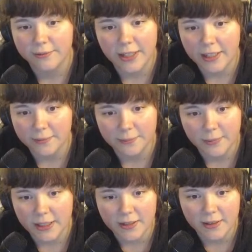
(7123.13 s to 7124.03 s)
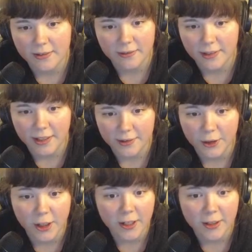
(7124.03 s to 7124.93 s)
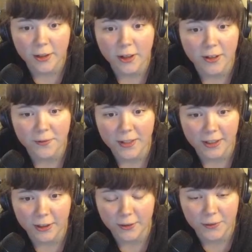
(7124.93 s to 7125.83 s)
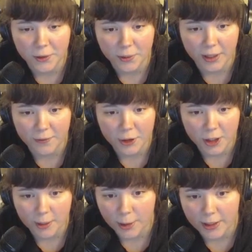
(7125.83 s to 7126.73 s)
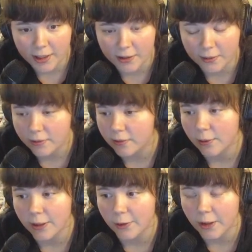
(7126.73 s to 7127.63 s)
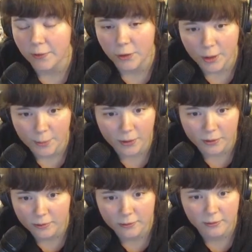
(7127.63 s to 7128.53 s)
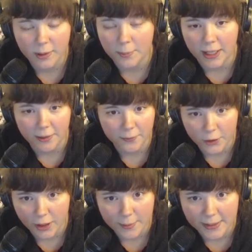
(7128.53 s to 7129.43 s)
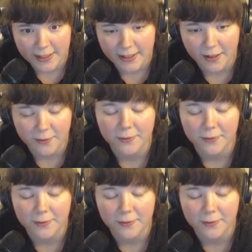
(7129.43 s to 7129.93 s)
Yeah, you're not a failure if you don't have a job right now, or if you're having trouble applying for jobs and stuff.